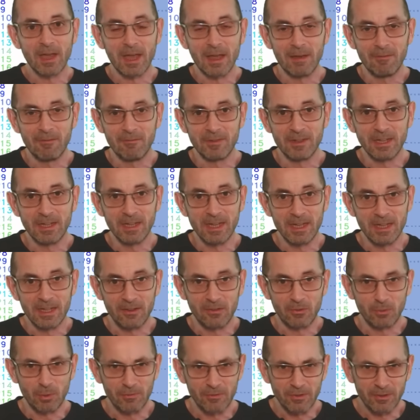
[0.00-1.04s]
and the
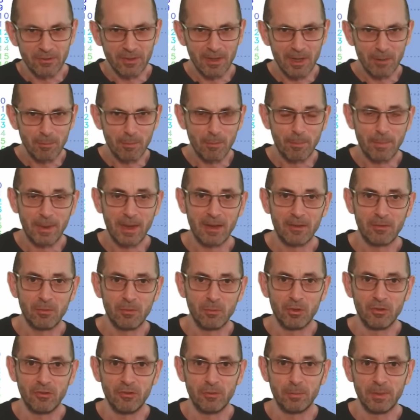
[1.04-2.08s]
east with the type of pattern
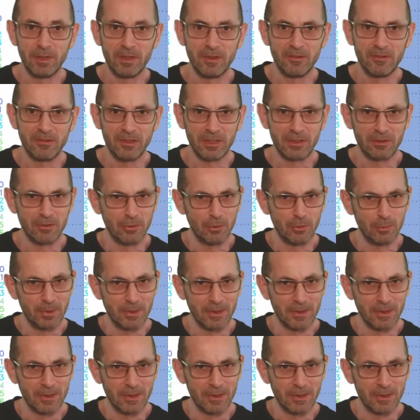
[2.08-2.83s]
which has been signalled.